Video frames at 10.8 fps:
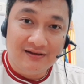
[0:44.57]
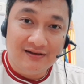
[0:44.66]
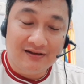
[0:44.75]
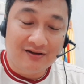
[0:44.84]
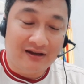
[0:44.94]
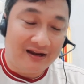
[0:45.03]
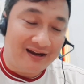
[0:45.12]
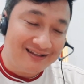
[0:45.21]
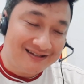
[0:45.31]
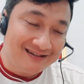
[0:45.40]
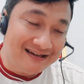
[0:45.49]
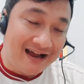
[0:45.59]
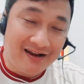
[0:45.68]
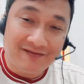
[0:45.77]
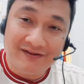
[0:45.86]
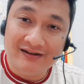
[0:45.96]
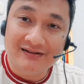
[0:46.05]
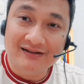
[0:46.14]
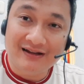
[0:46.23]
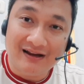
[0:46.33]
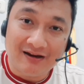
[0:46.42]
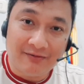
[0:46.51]
Okay, let's dive in
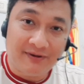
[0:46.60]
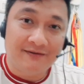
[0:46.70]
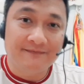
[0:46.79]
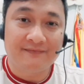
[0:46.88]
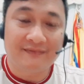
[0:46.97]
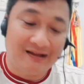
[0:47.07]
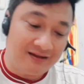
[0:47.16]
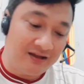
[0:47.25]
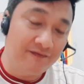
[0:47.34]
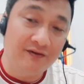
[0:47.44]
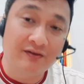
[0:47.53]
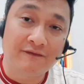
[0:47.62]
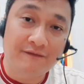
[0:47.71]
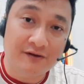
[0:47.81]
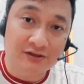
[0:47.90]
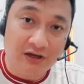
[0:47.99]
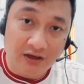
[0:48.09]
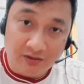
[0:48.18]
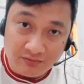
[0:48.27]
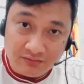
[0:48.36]
a little bit. I'll give you the first clue,